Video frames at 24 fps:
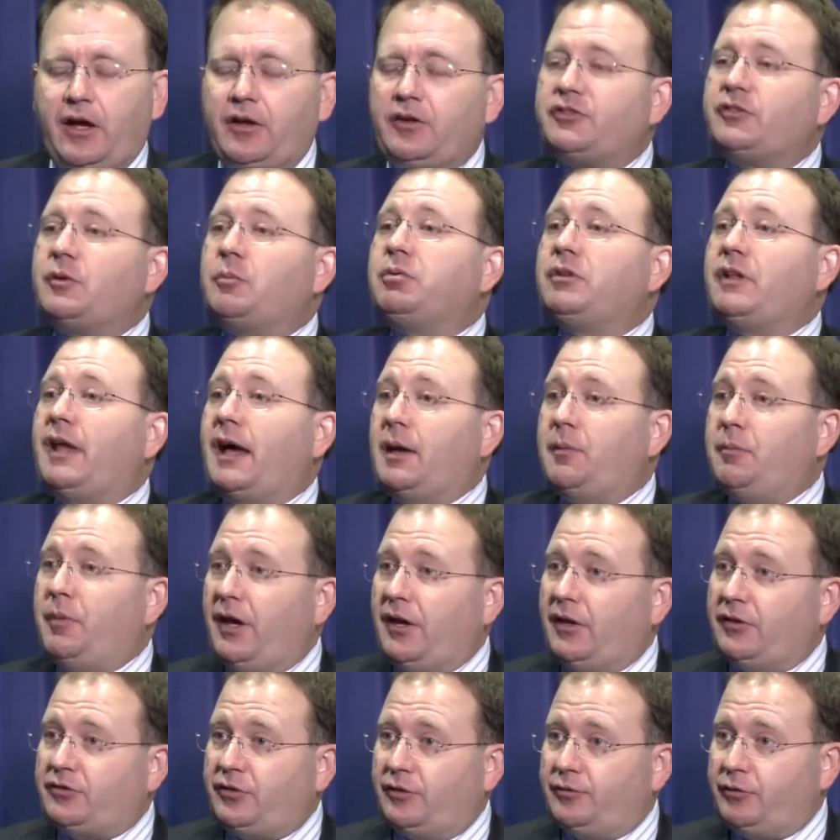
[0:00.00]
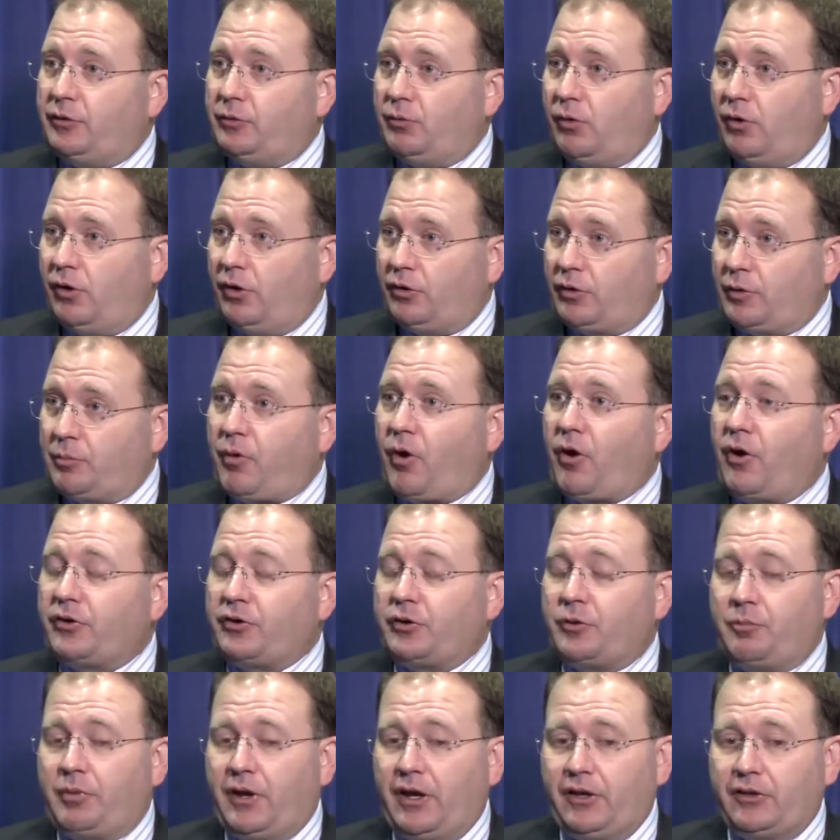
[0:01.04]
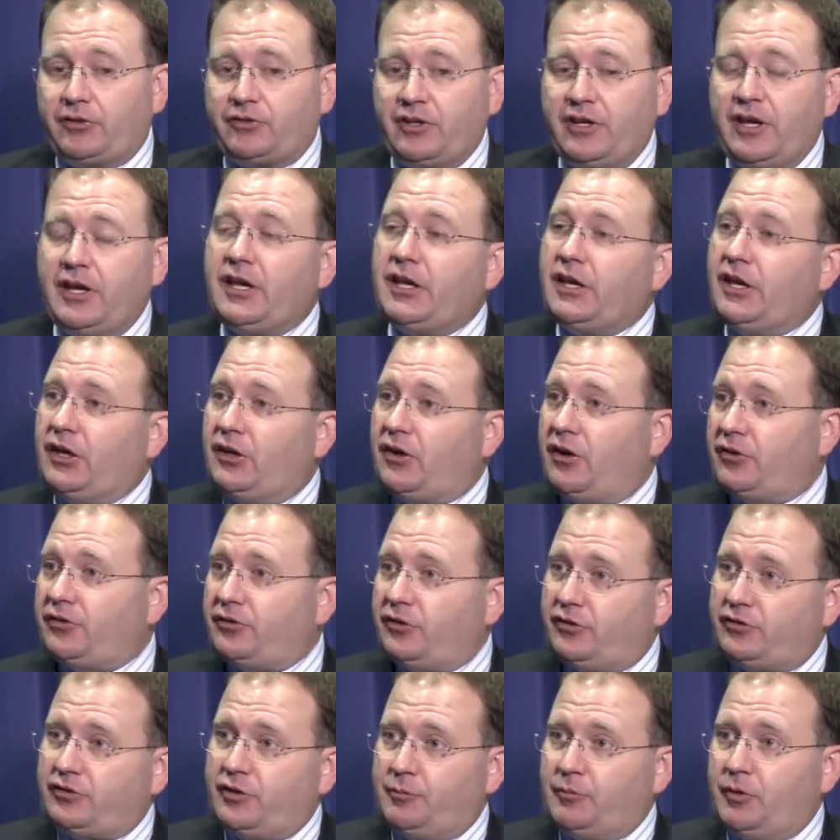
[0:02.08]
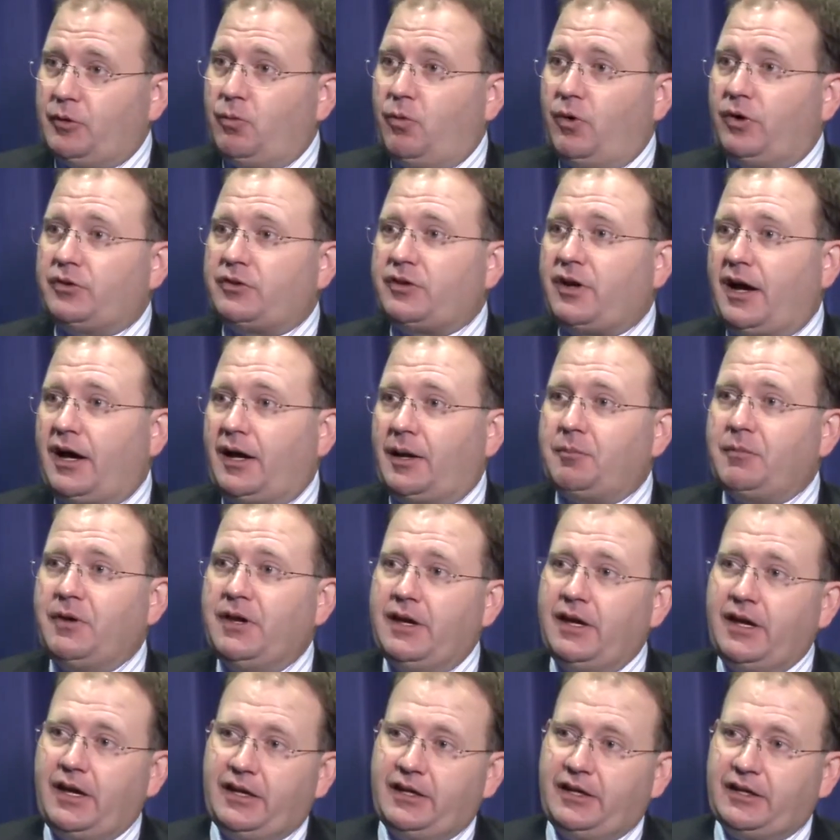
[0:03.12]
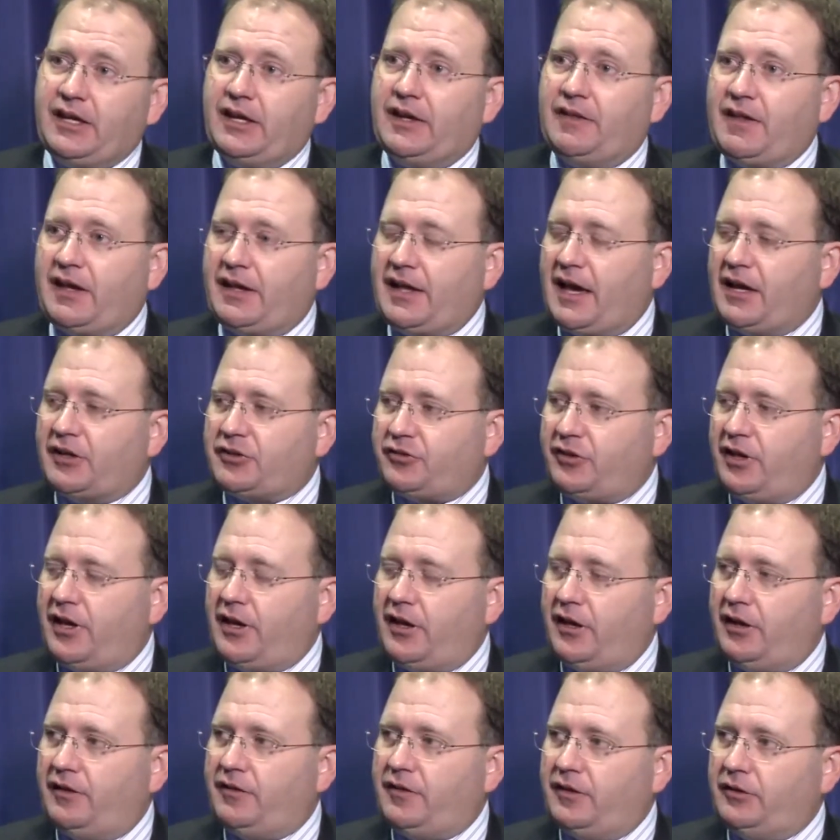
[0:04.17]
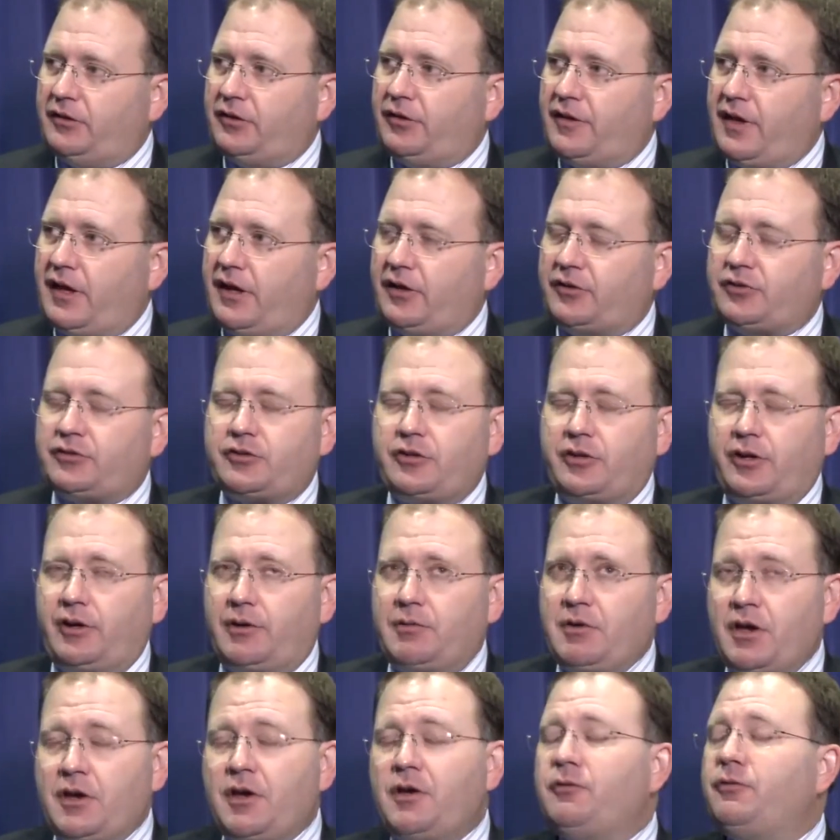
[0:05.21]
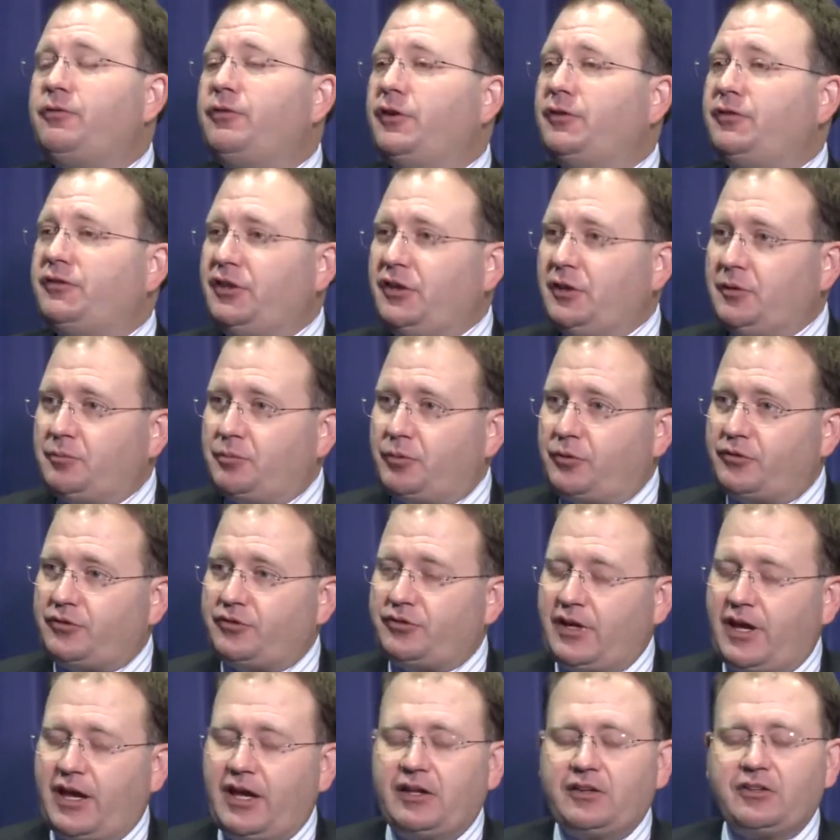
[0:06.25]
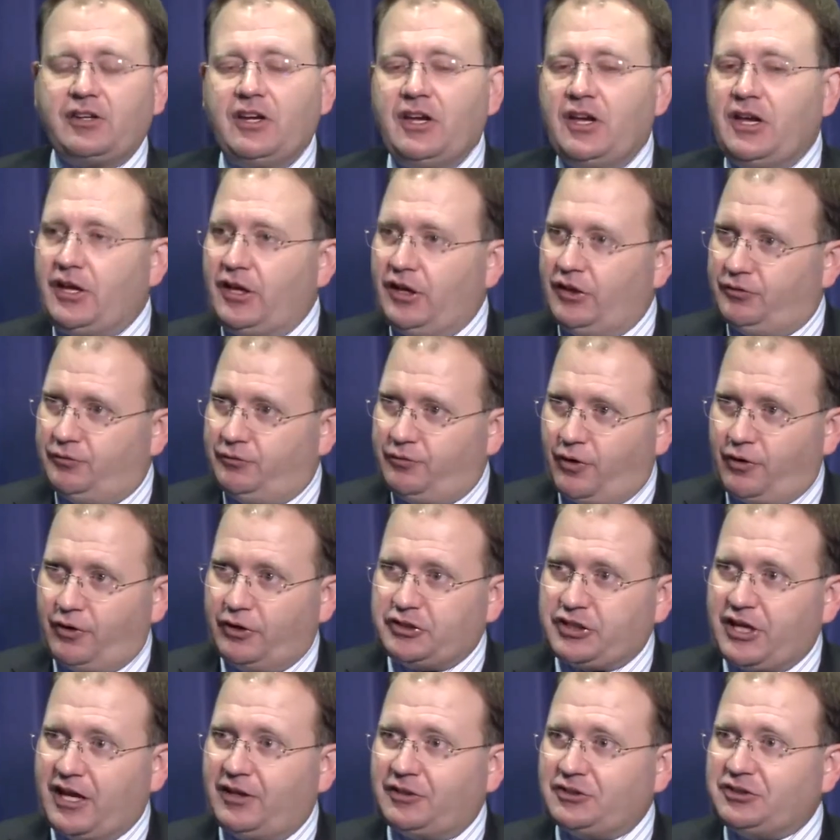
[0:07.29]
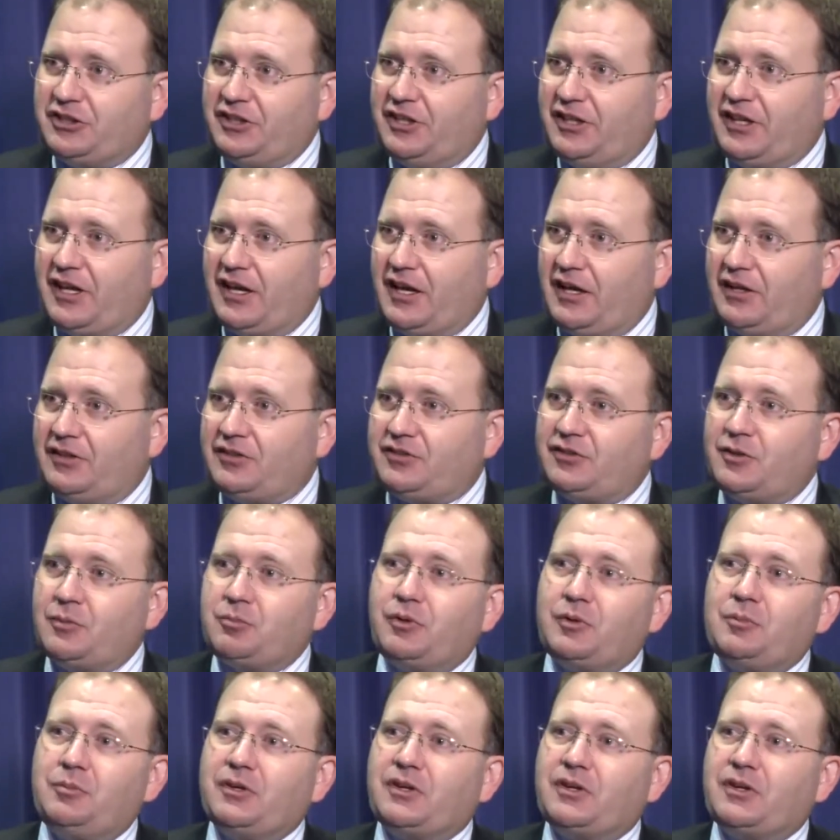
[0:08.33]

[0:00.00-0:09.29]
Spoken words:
supply base, if you will, or partner base in our system at one time. And again, that extra 15% is very challenging to get, simply